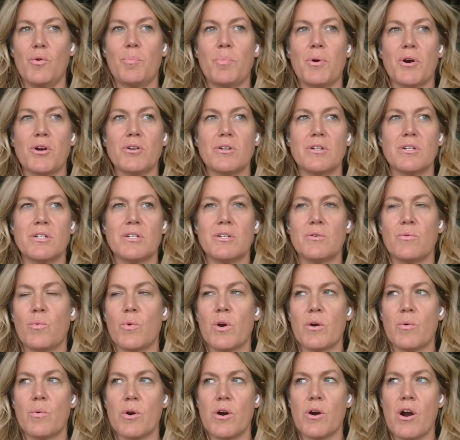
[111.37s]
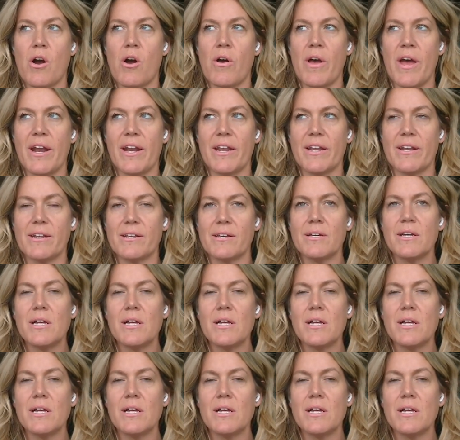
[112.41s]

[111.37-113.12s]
pertinent to where we're all headed.